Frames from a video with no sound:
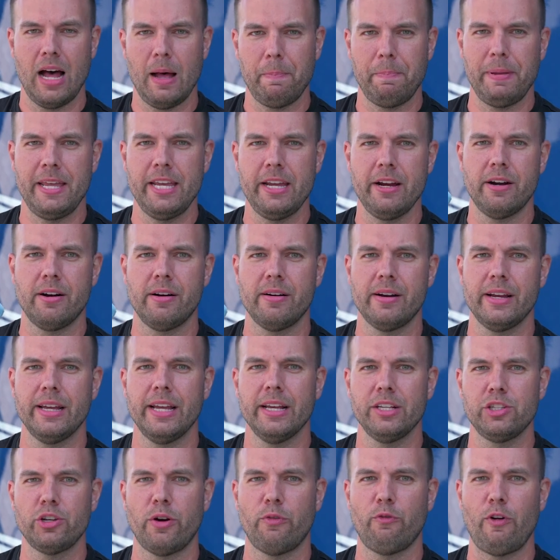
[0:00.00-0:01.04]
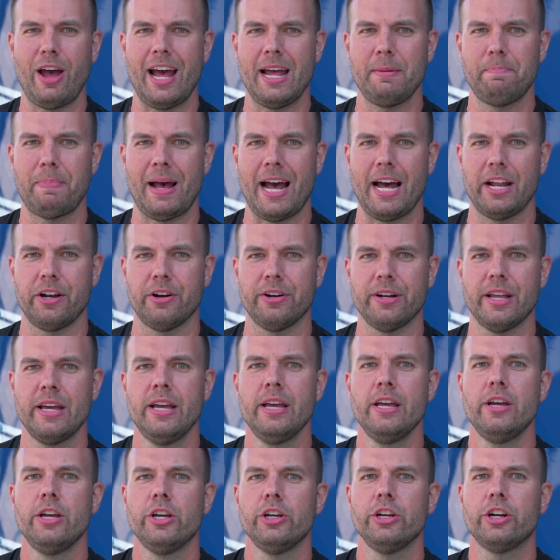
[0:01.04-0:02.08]
Up here is your fan pattern.
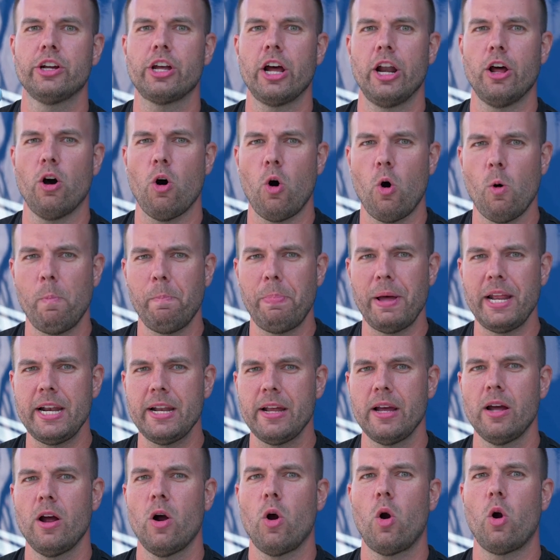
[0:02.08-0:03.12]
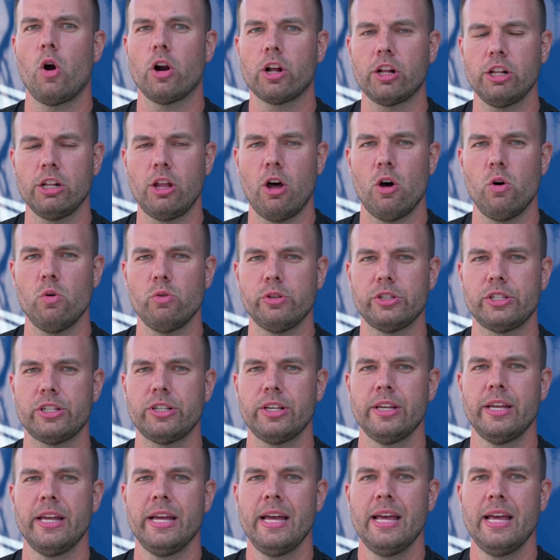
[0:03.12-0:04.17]
You're gonna open or close